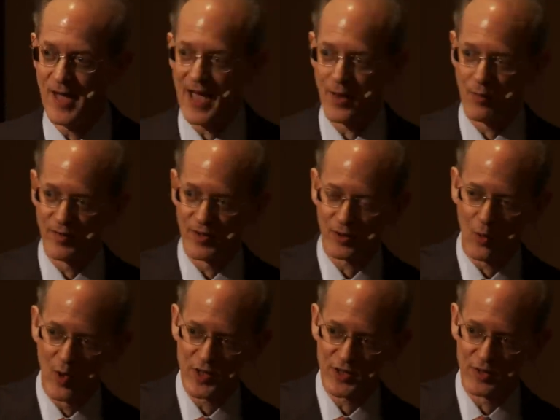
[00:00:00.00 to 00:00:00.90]
and over the
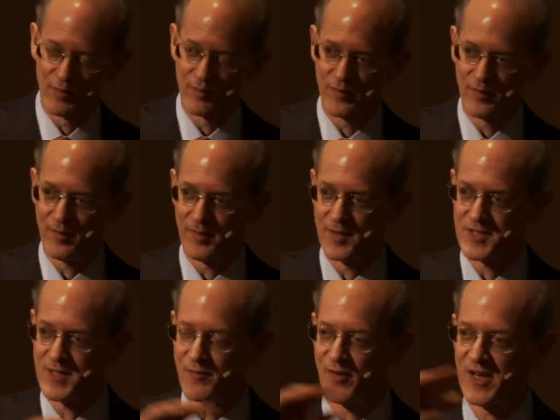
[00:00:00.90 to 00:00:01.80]
course of the
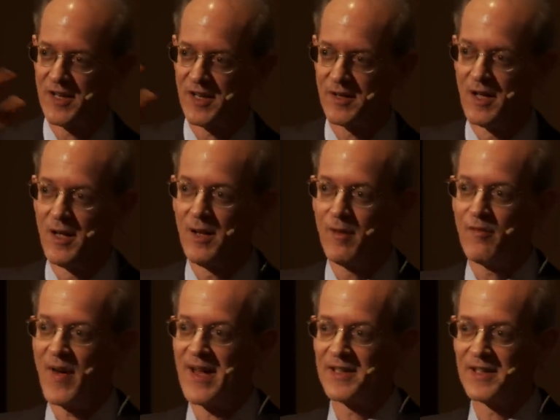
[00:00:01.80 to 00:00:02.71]
symphony, it
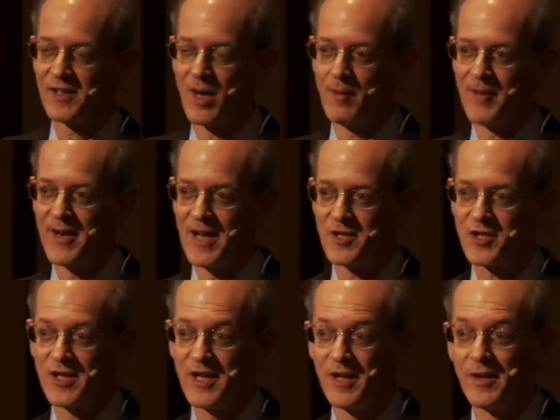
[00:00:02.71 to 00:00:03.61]
finally culminates
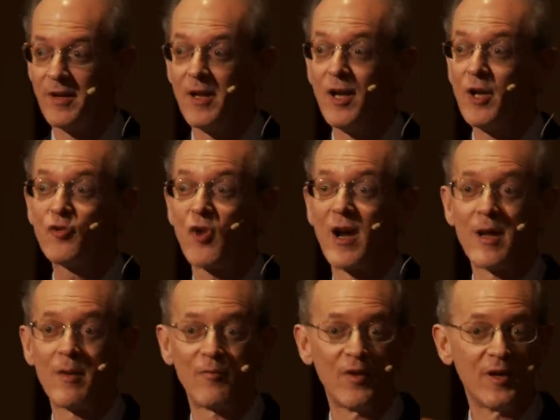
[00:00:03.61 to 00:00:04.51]
in
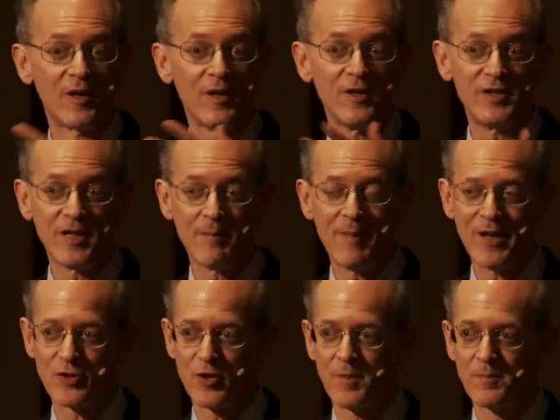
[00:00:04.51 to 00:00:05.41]
triumphant D
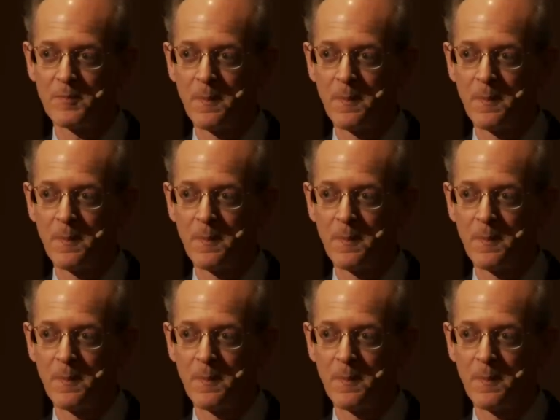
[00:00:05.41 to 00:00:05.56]
major.